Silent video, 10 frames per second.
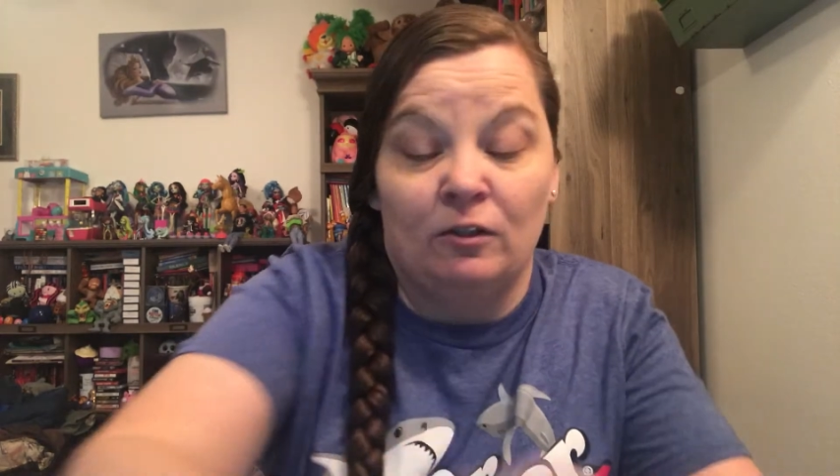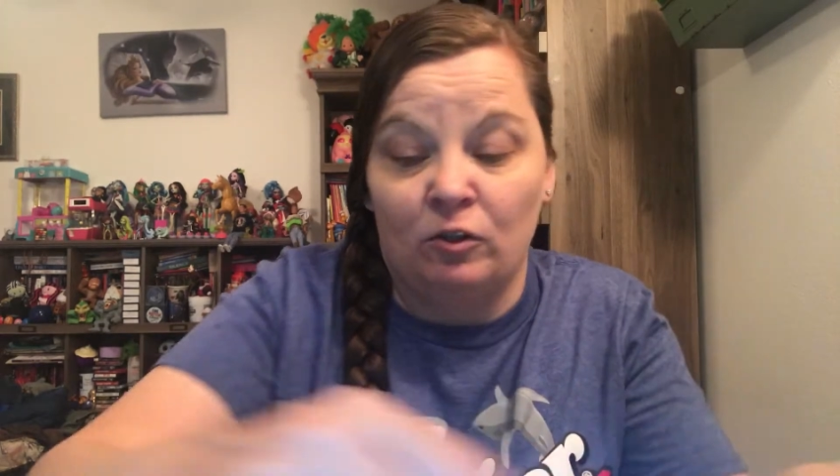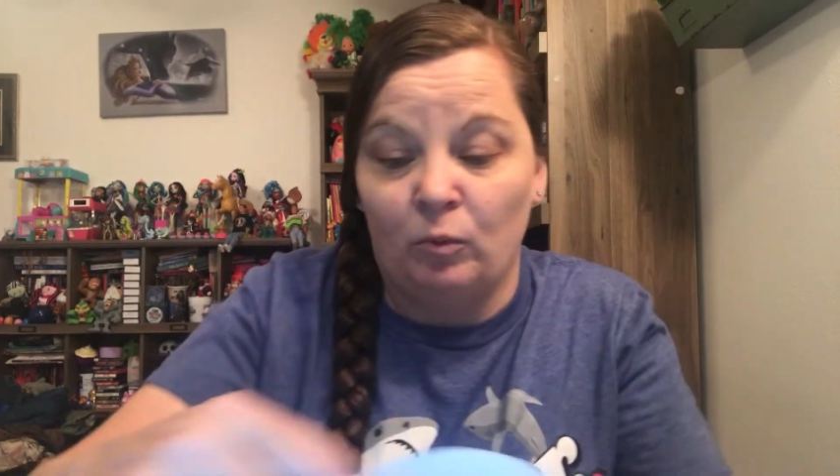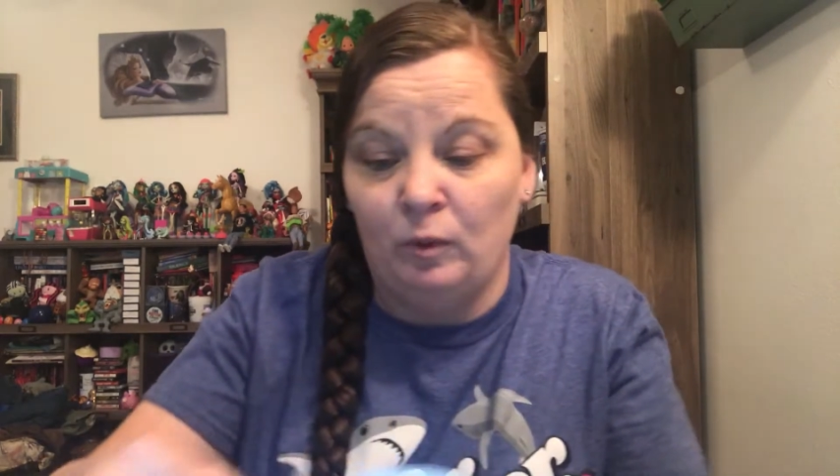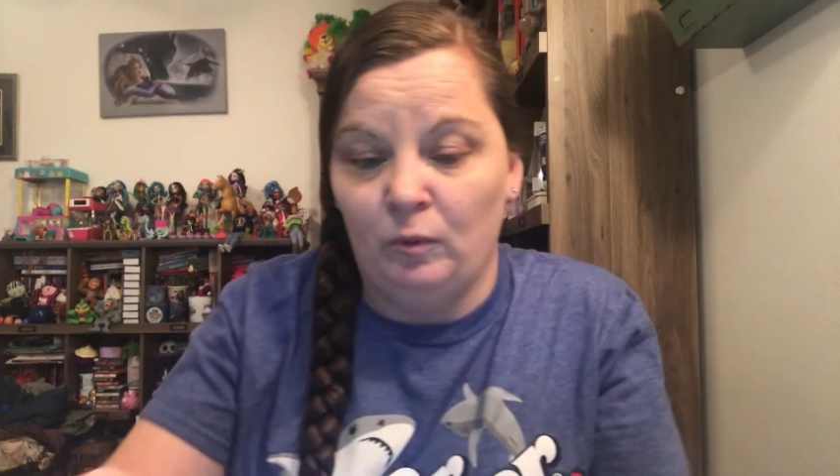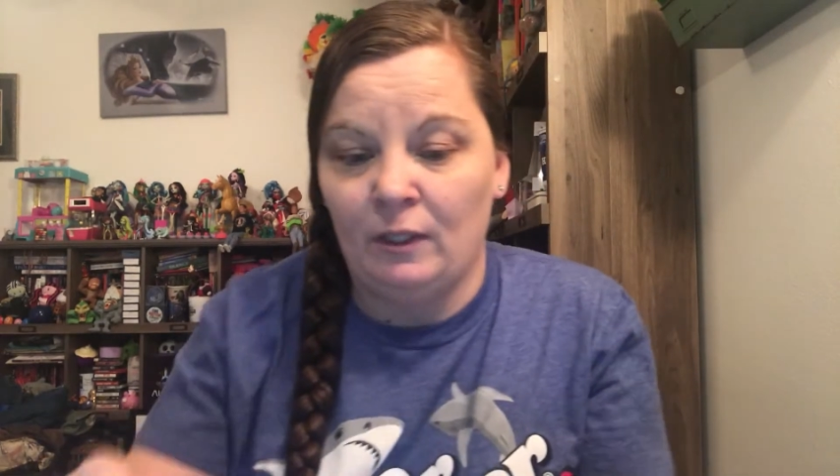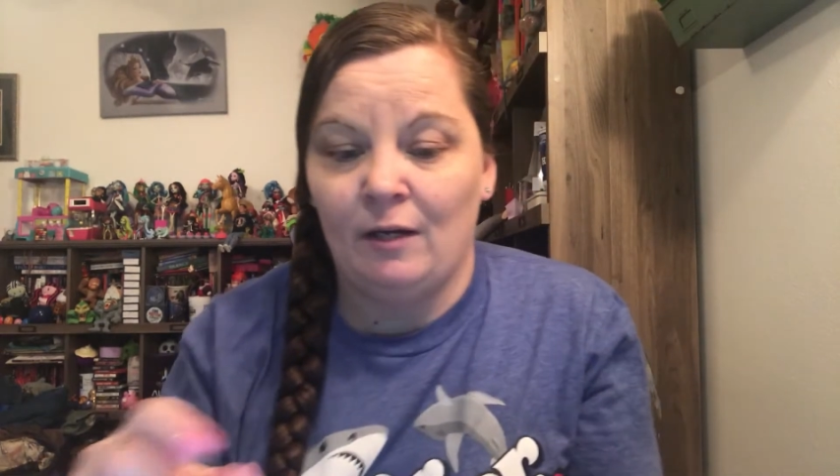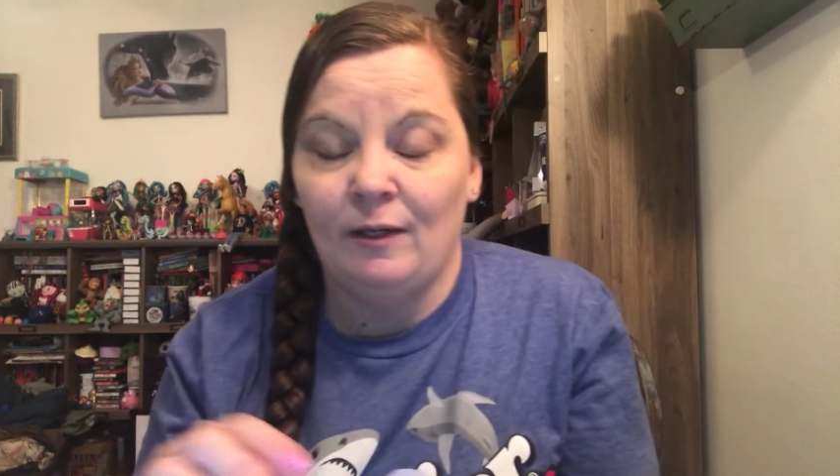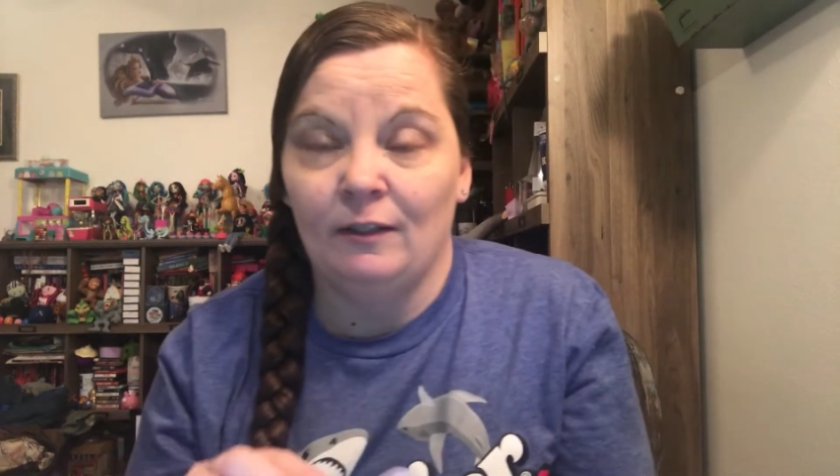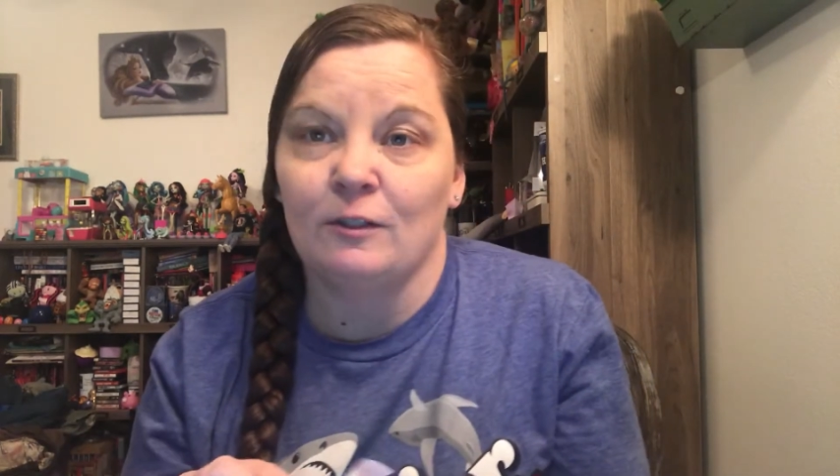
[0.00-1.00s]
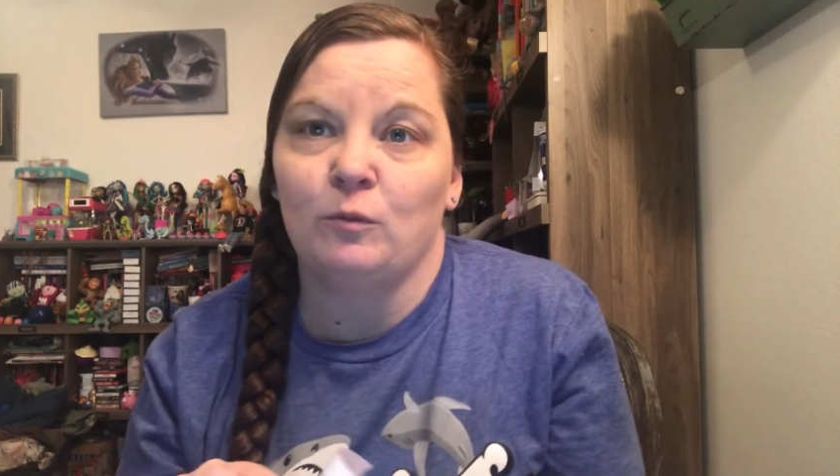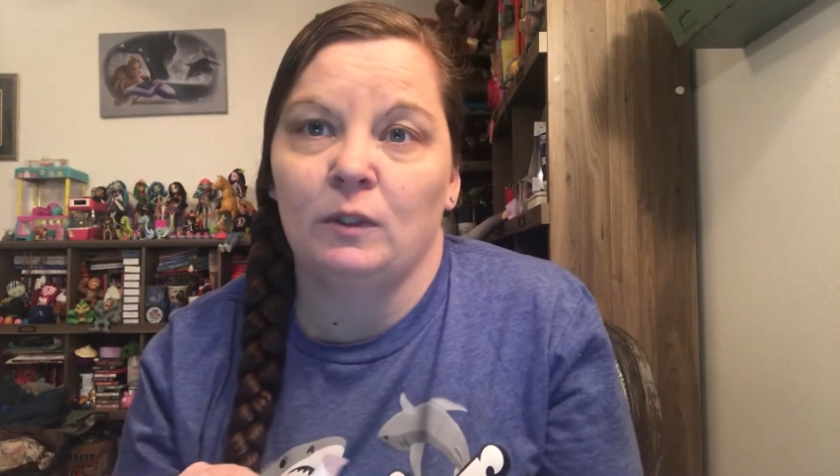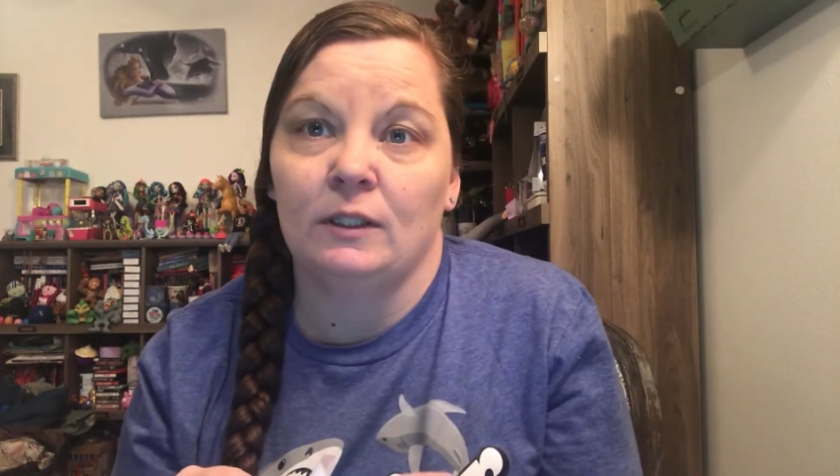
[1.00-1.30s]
can show people how I list,